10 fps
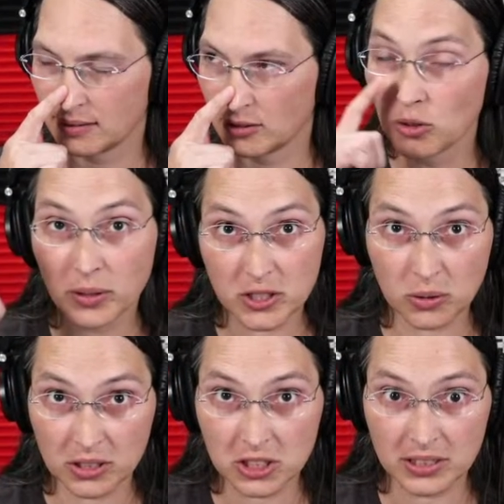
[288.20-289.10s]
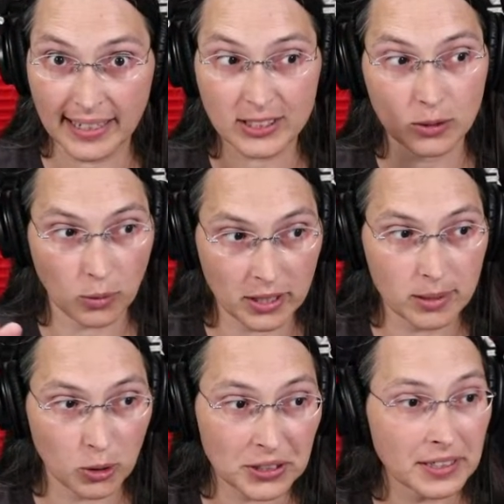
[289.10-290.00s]
noise torch to actually work
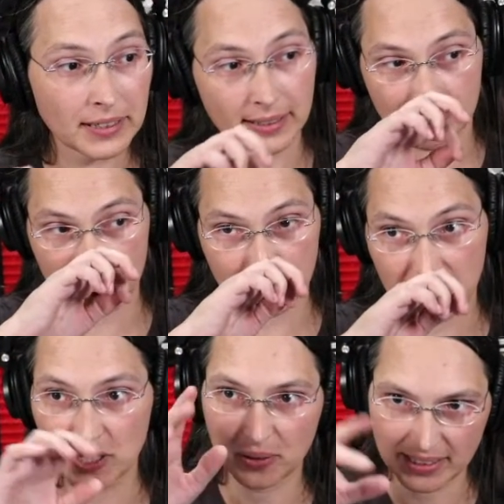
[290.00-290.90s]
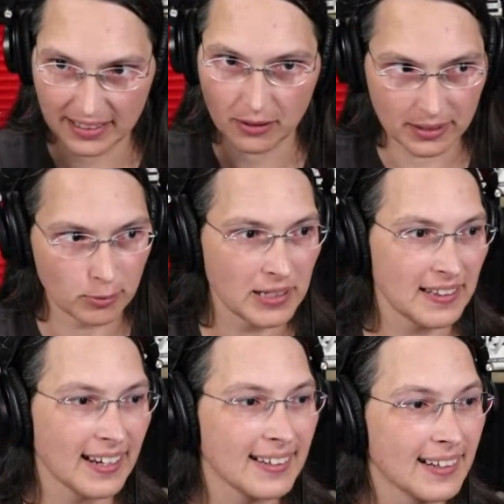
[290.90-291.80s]
anymore, so I need to go and update
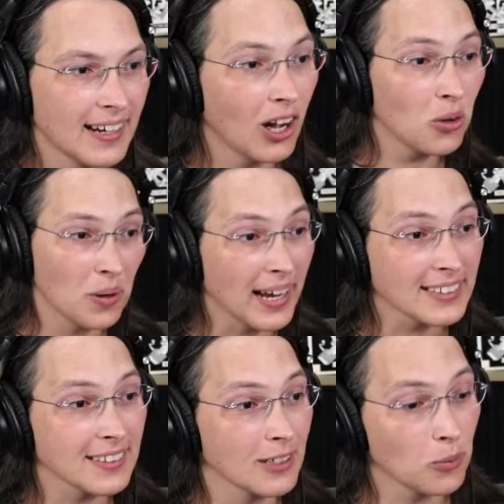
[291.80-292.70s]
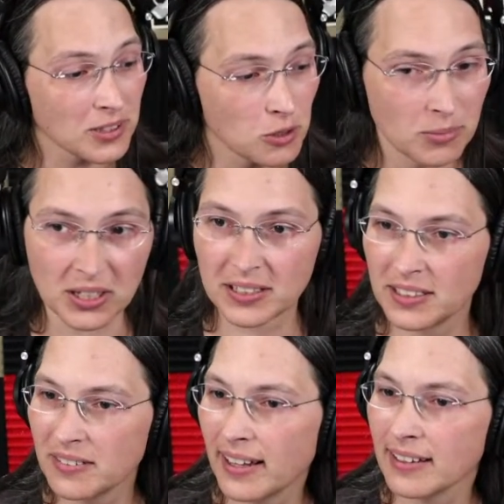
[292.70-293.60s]
that. Oh, excellent! It was you, Mark.
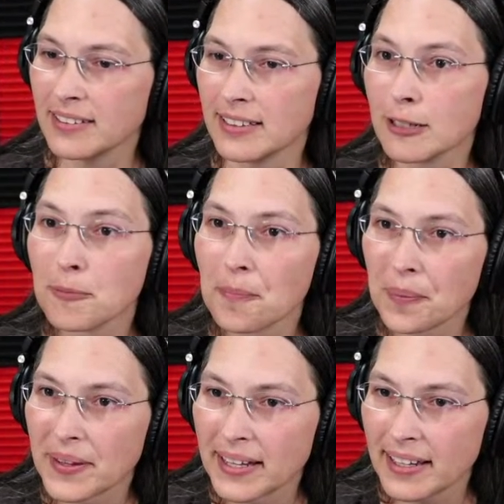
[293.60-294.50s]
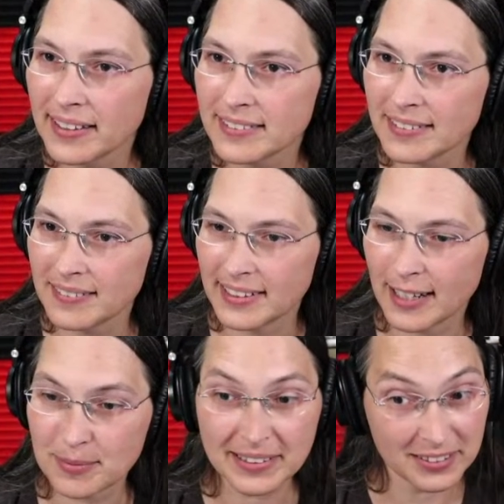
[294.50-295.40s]
Okay, good. So then
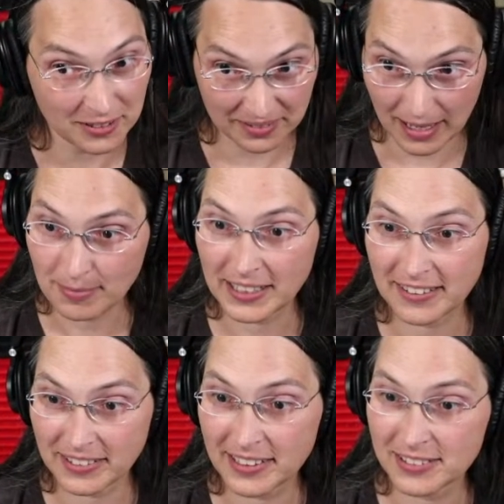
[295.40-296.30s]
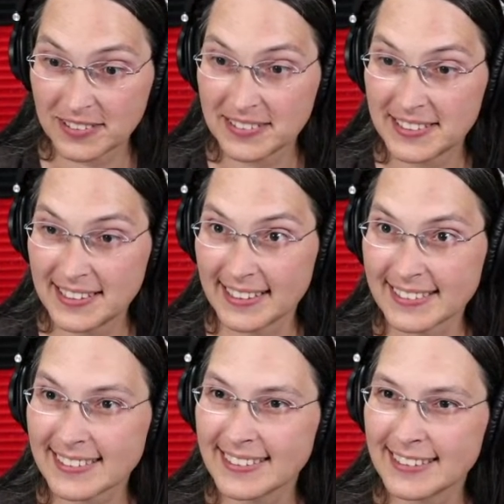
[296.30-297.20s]
I'm glad you're here, so you can see this.
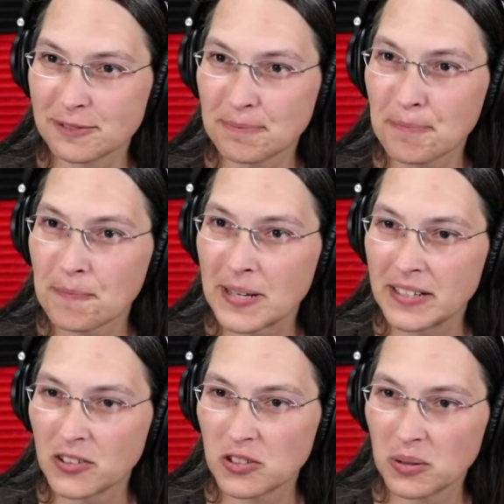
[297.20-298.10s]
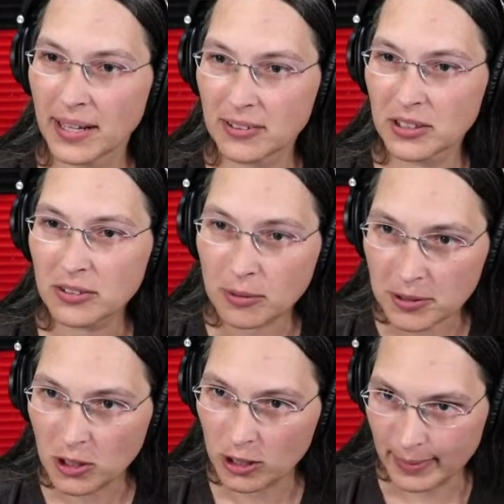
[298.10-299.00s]
So our interrupt
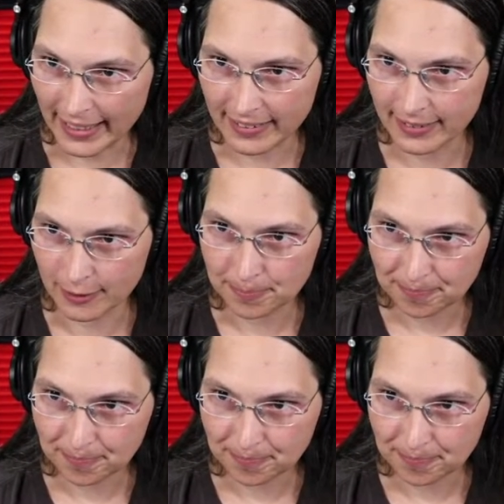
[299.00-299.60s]
callback here,